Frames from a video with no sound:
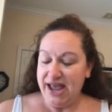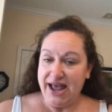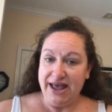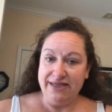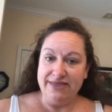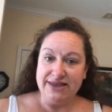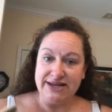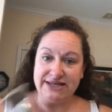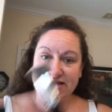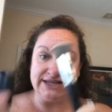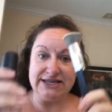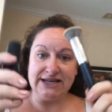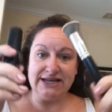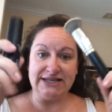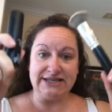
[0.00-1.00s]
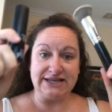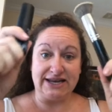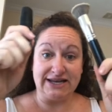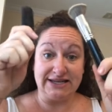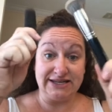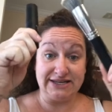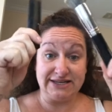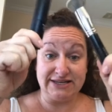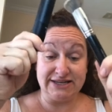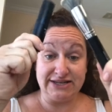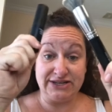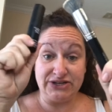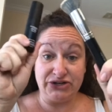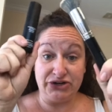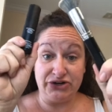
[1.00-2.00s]
And this is its
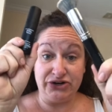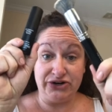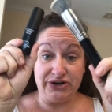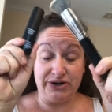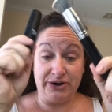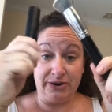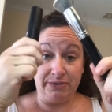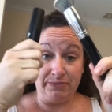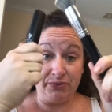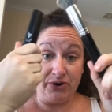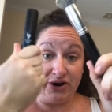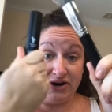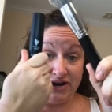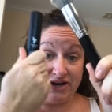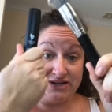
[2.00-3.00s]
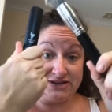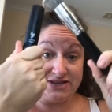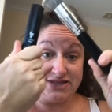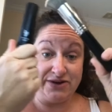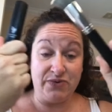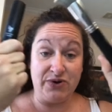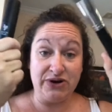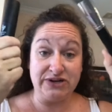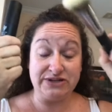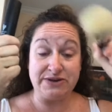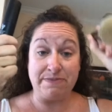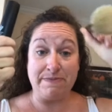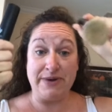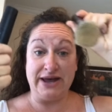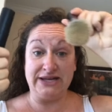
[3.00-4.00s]
sister product that works
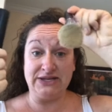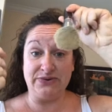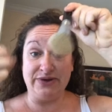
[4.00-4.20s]
best